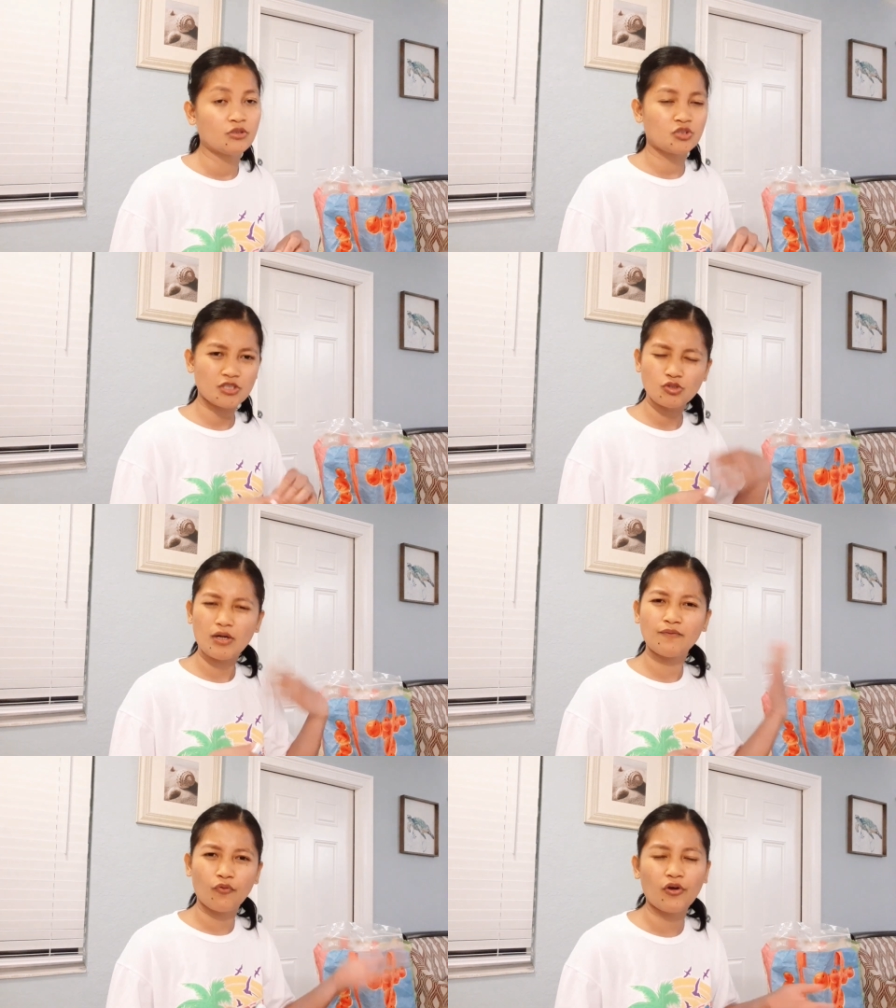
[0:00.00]
Just
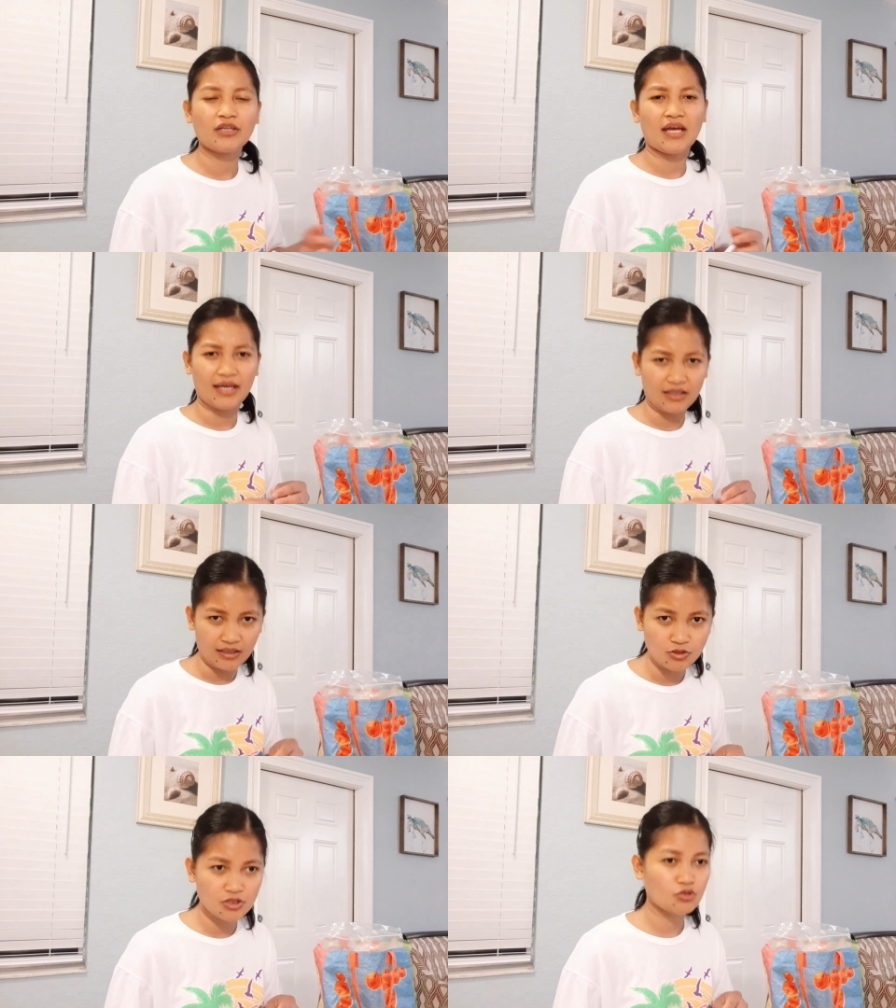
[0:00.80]
to avoid
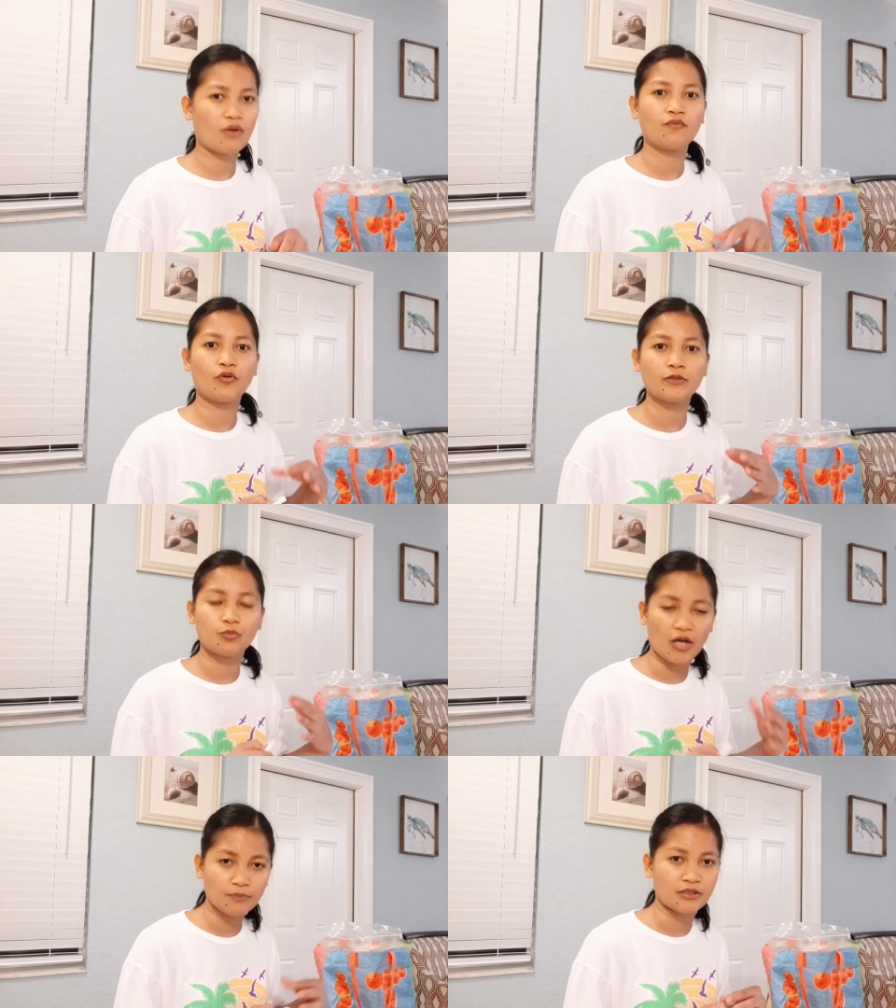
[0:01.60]
headache, just to avoid
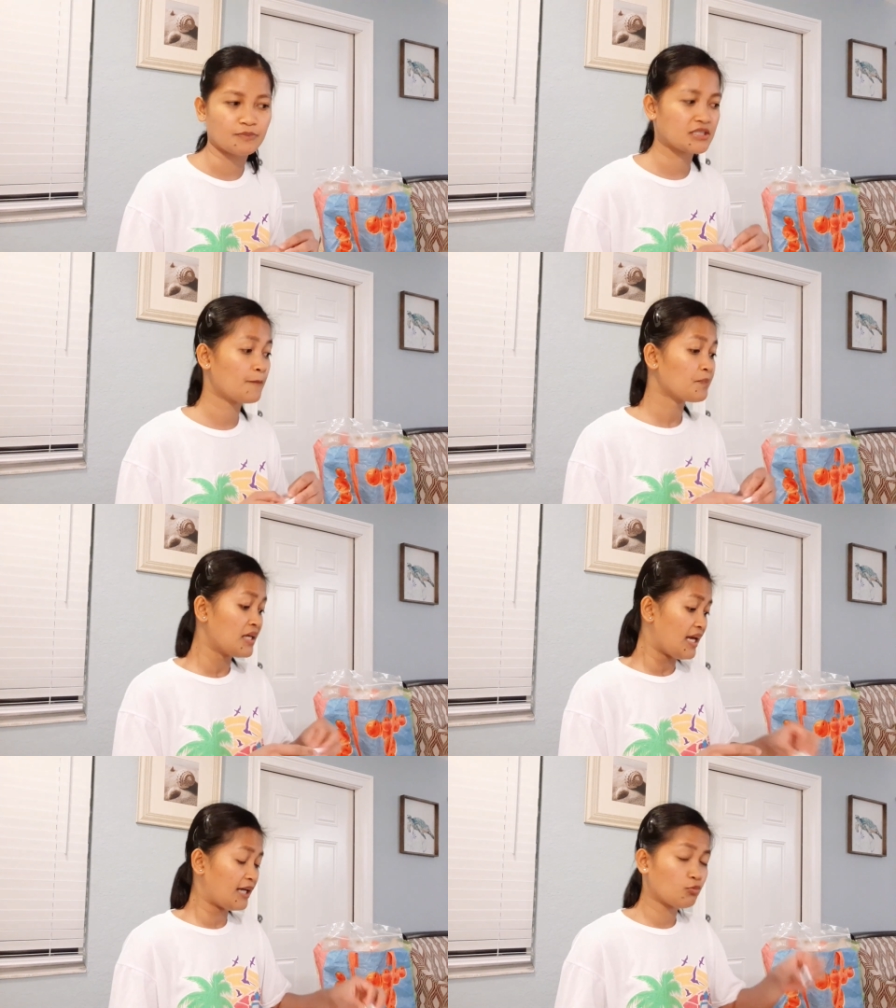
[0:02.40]
problems.
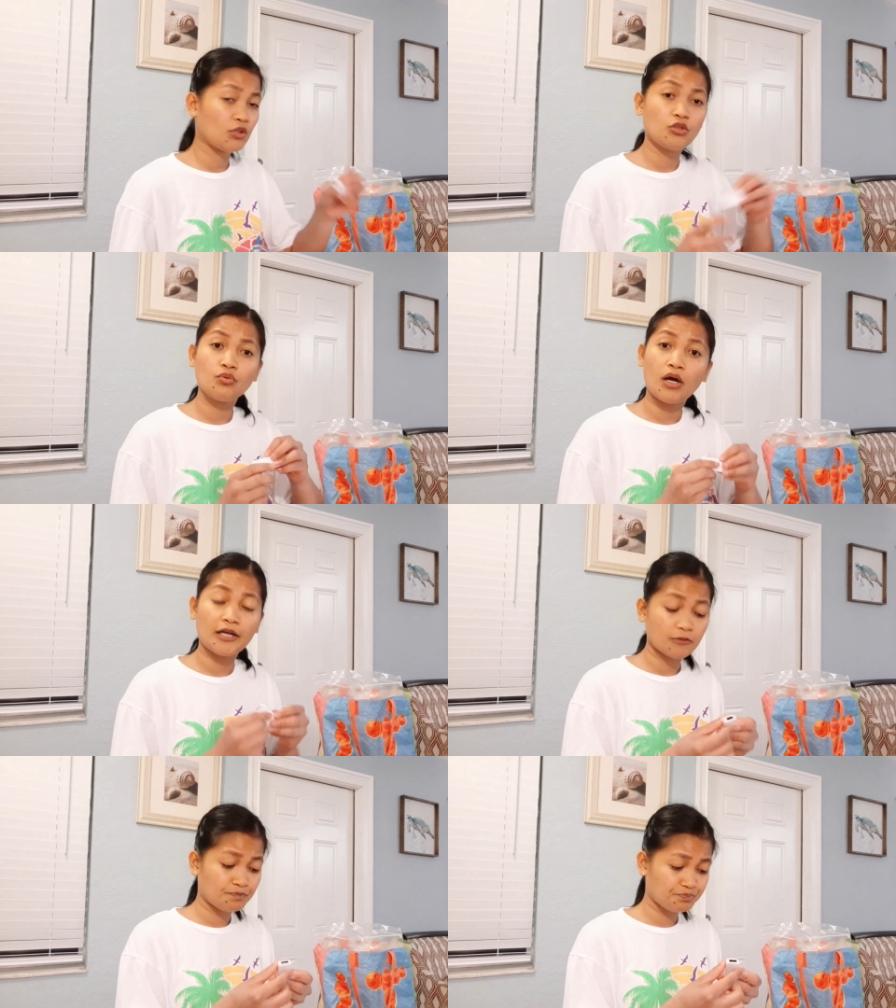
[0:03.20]
And when you
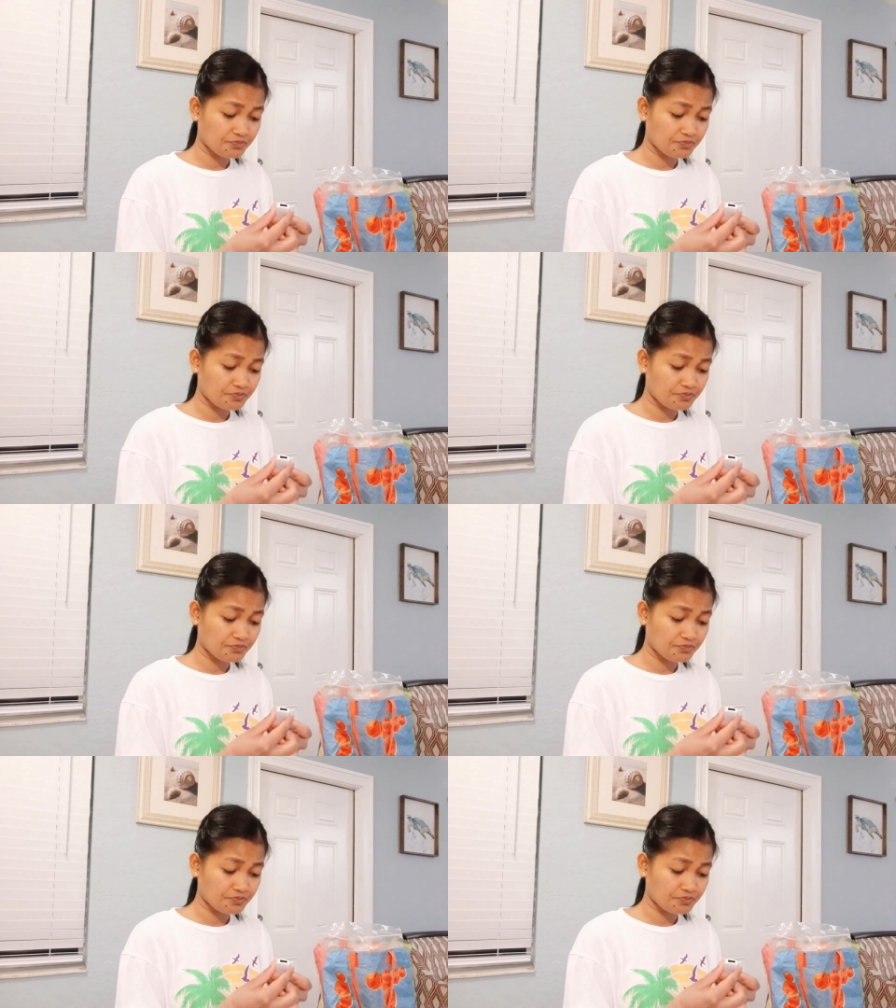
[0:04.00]
are